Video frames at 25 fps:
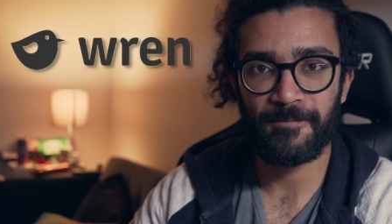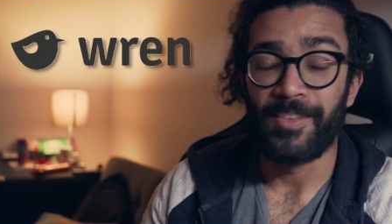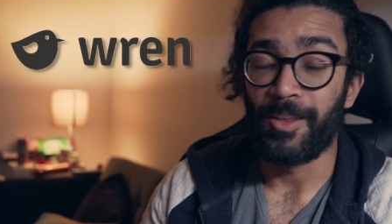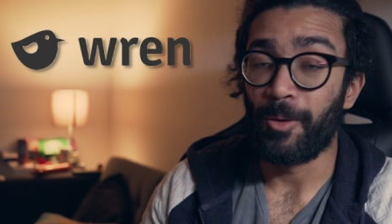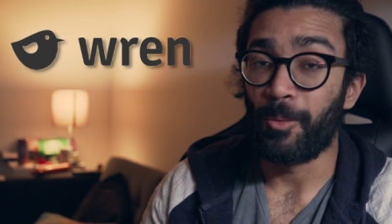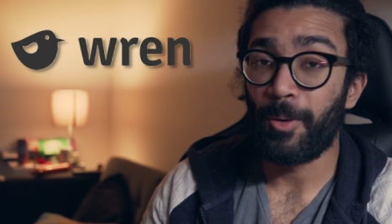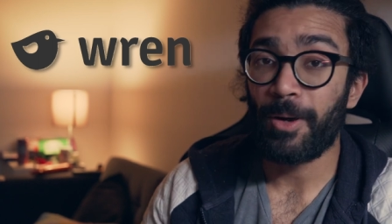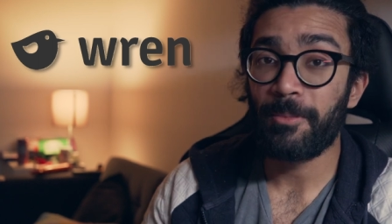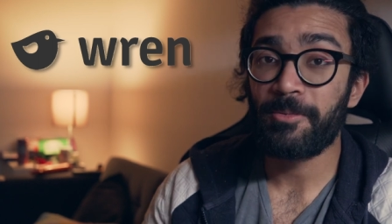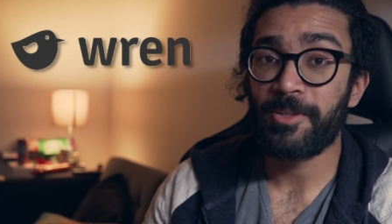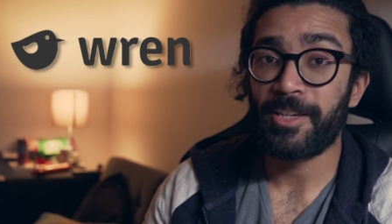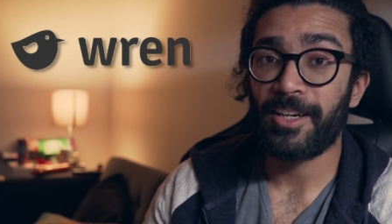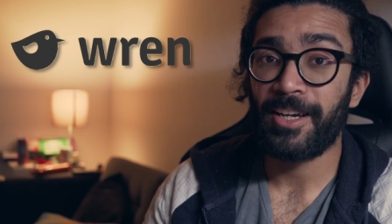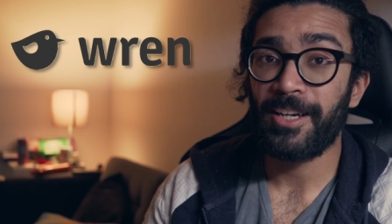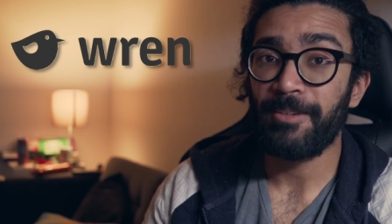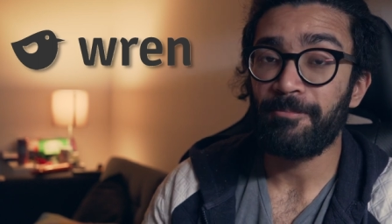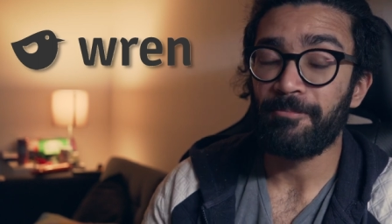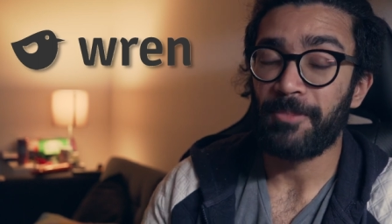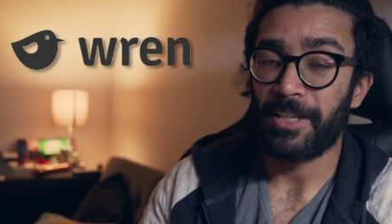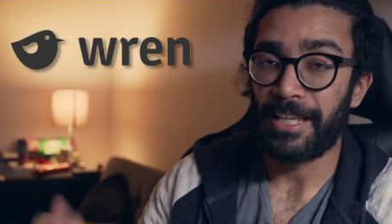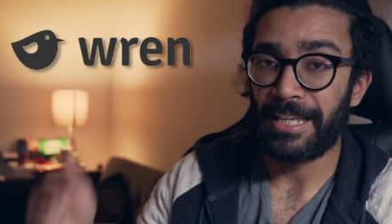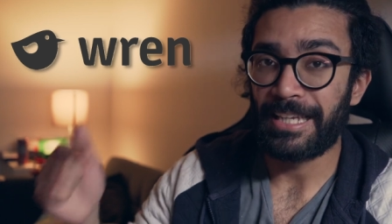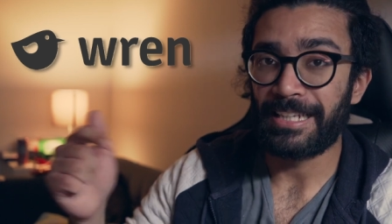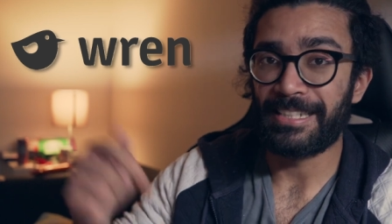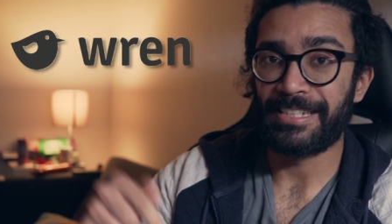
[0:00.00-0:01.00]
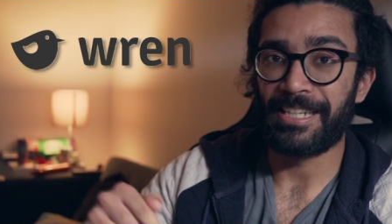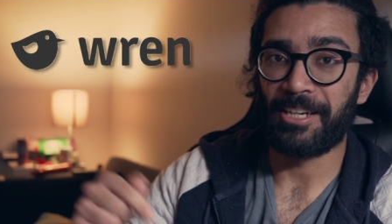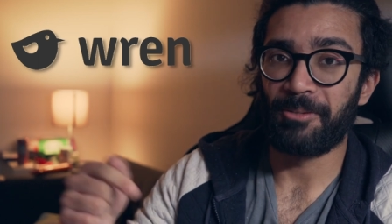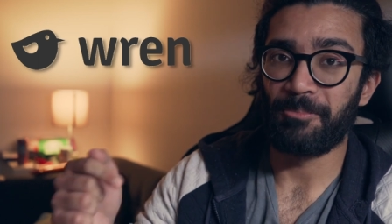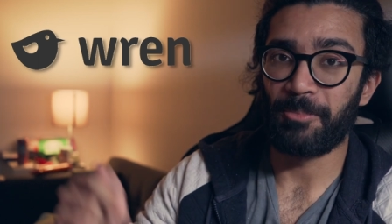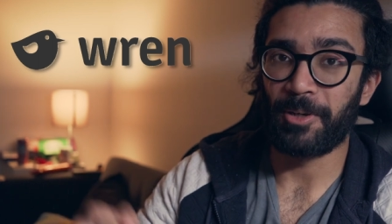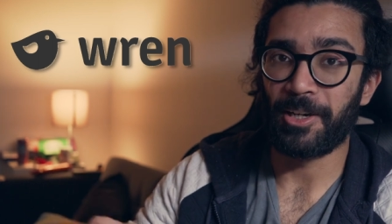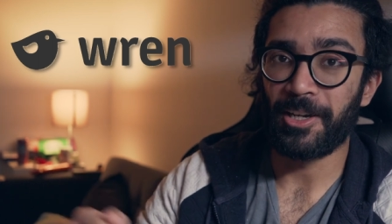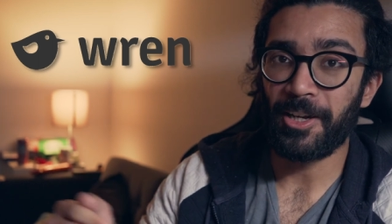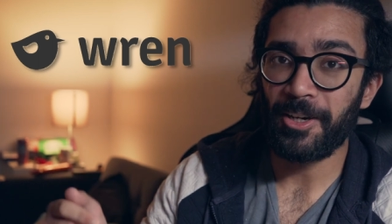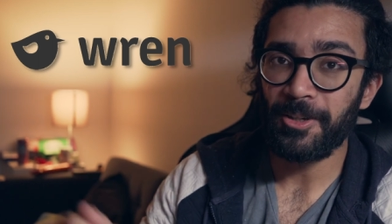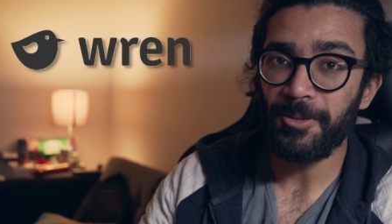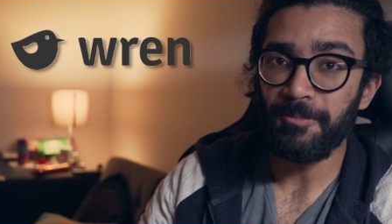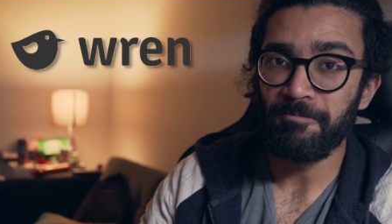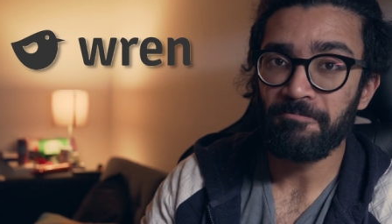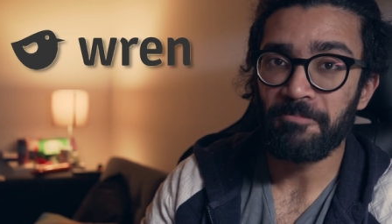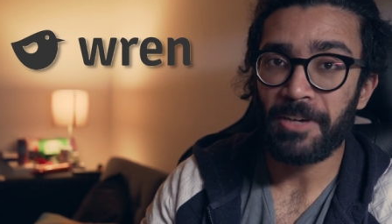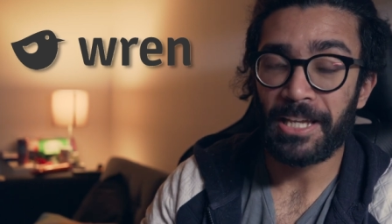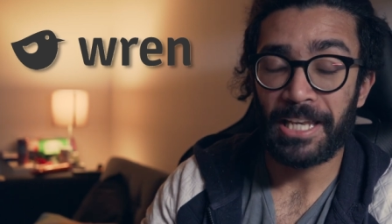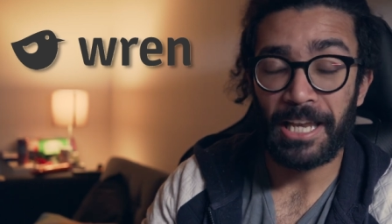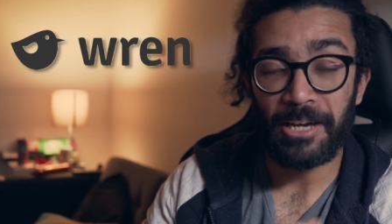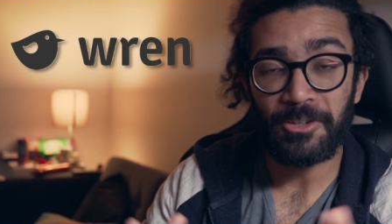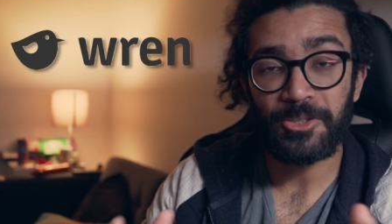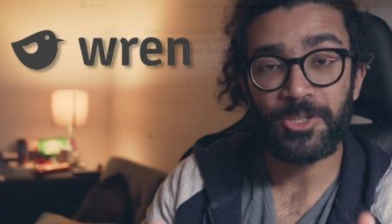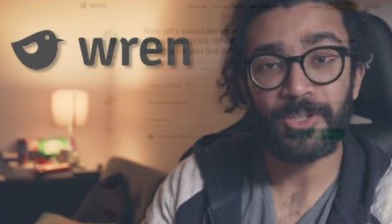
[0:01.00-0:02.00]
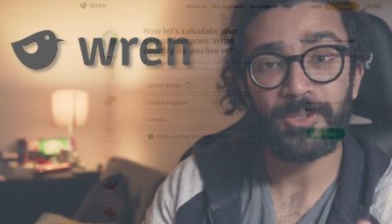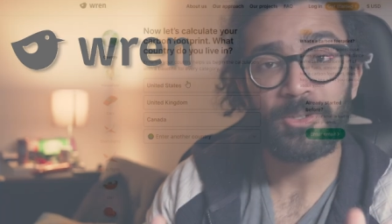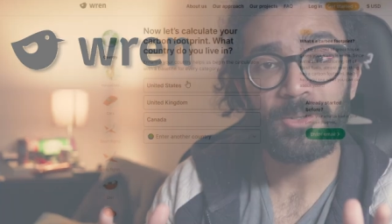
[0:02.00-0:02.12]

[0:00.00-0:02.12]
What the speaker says: Their website, linked down below, allows you